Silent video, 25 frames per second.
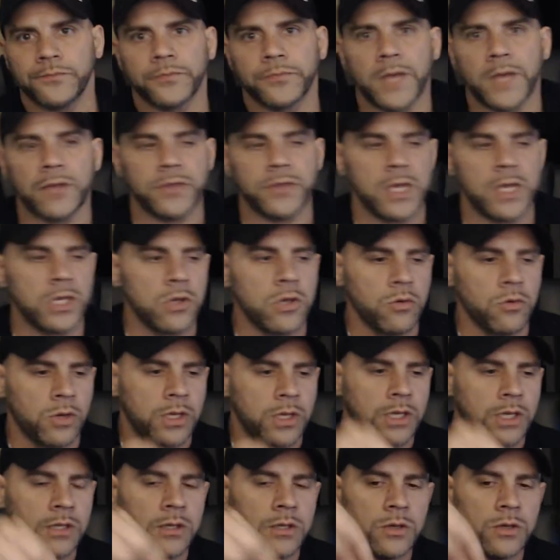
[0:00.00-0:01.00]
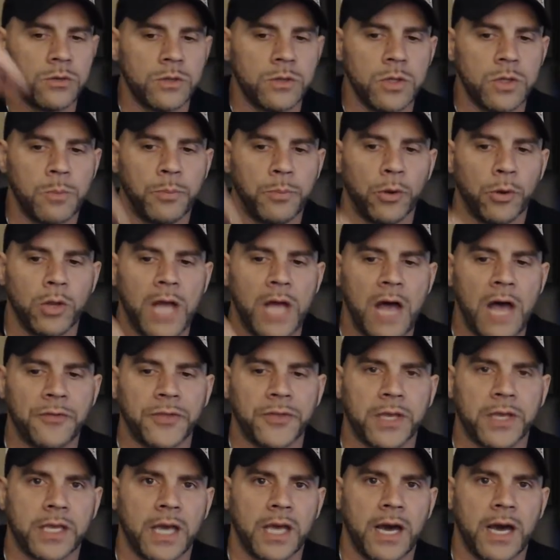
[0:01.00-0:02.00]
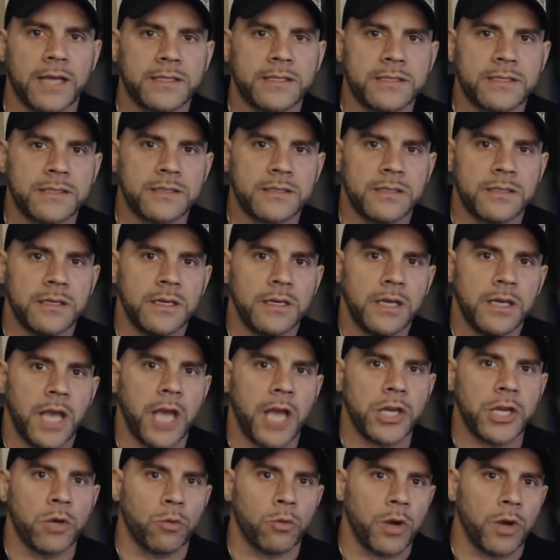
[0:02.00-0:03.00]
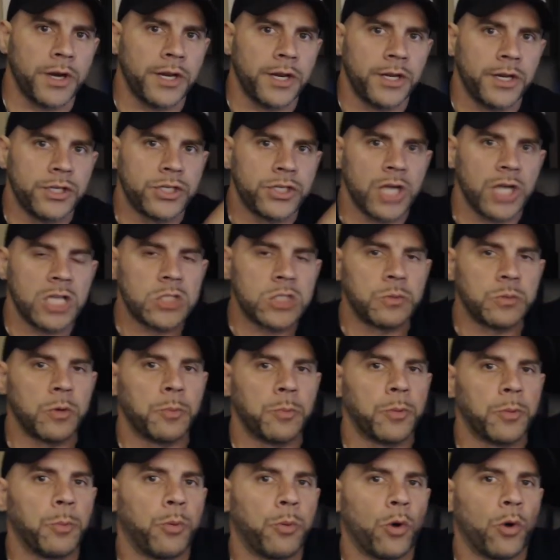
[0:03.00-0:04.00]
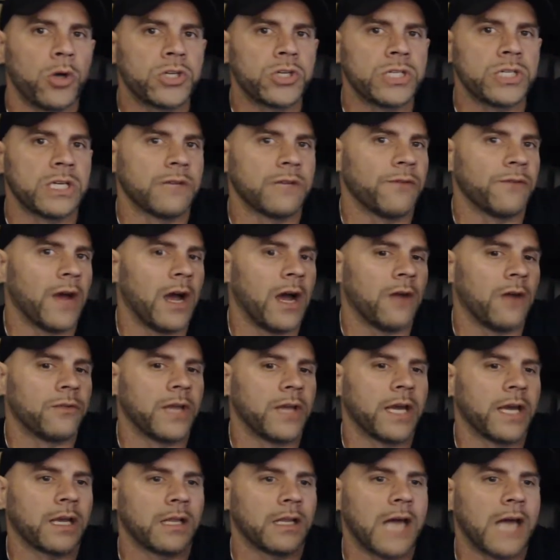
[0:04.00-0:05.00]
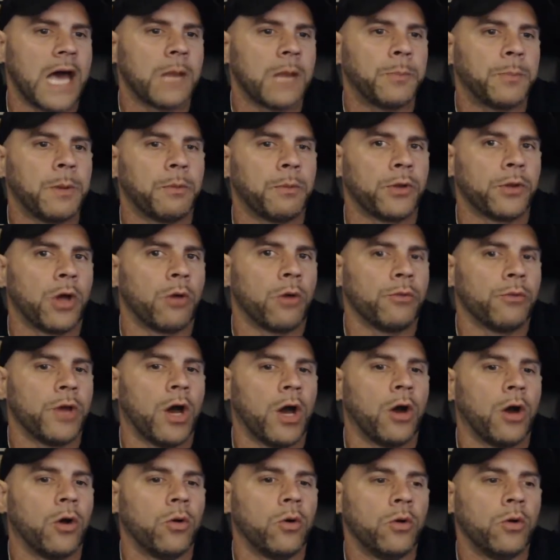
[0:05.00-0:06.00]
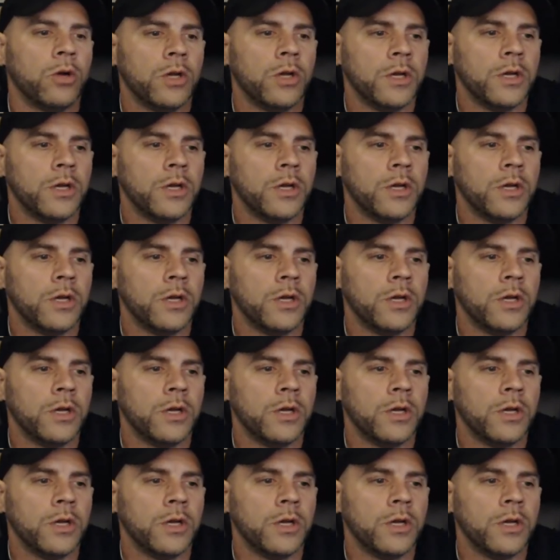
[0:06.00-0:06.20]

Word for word: I think you, you, you pull out the guts and you run an adjustable proportioning valve. Like a lot of people don't know,